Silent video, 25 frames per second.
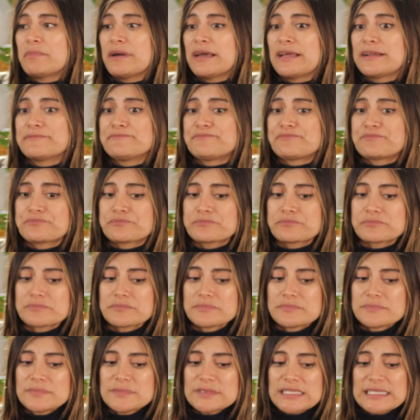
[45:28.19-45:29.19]
But
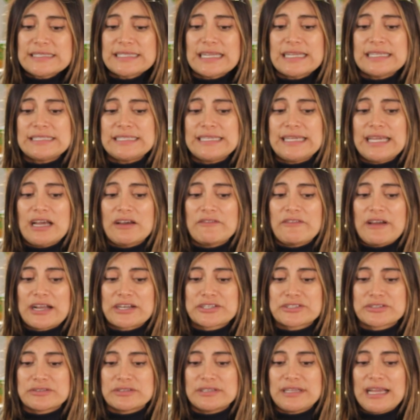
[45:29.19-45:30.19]
the idea of
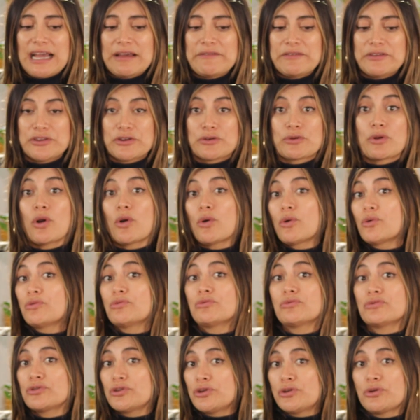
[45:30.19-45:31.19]
actually having your
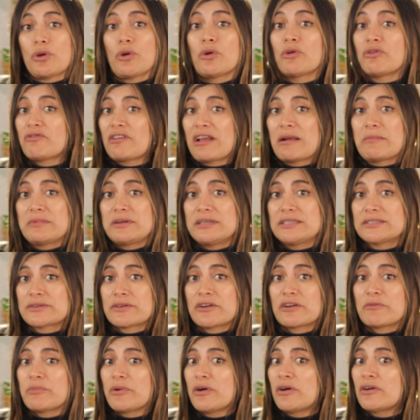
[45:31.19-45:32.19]
own family's
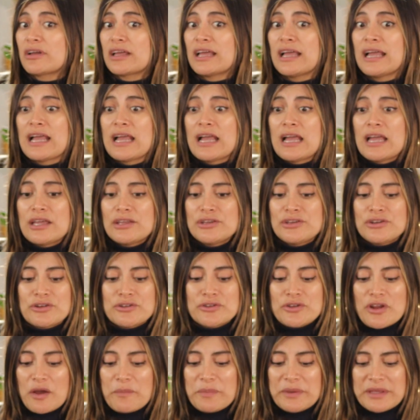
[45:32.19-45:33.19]
cookbook,
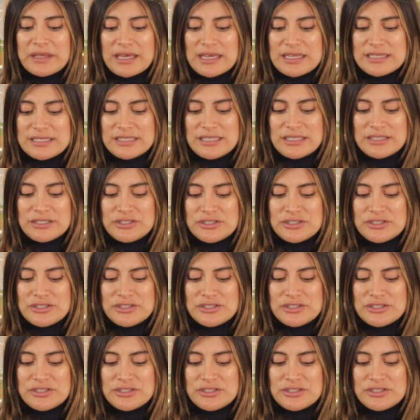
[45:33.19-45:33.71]
not because